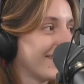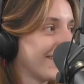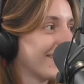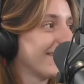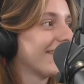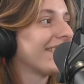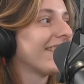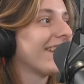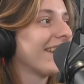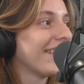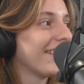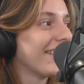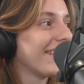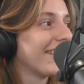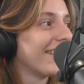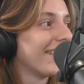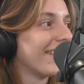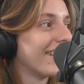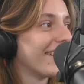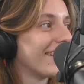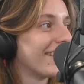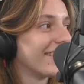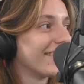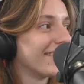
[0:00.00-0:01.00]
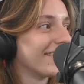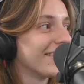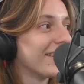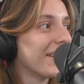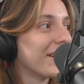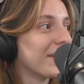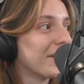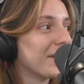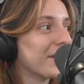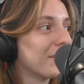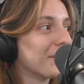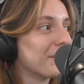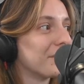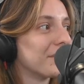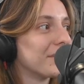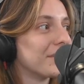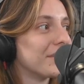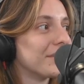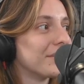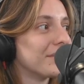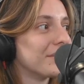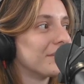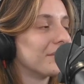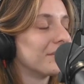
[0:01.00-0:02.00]
Yeah.
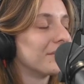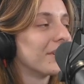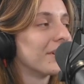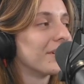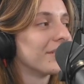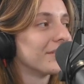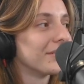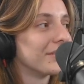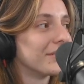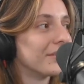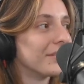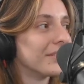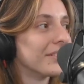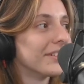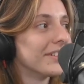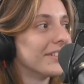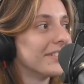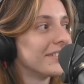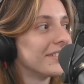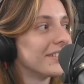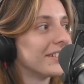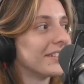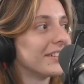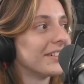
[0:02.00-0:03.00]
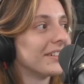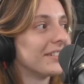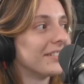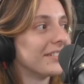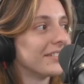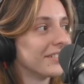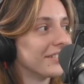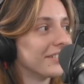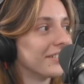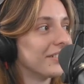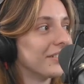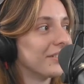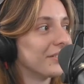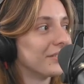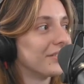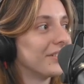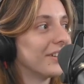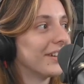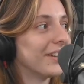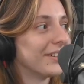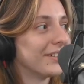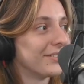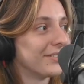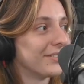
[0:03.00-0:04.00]
We've got our easy card and all of
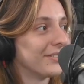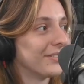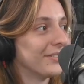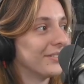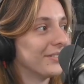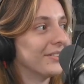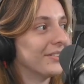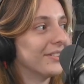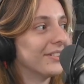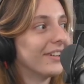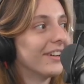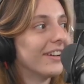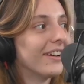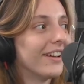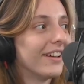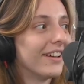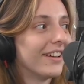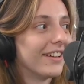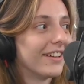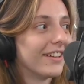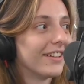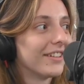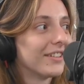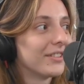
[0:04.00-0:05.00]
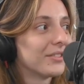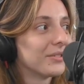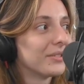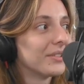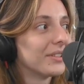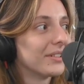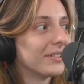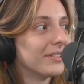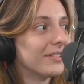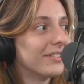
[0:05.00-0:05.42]
that, so it's really cool.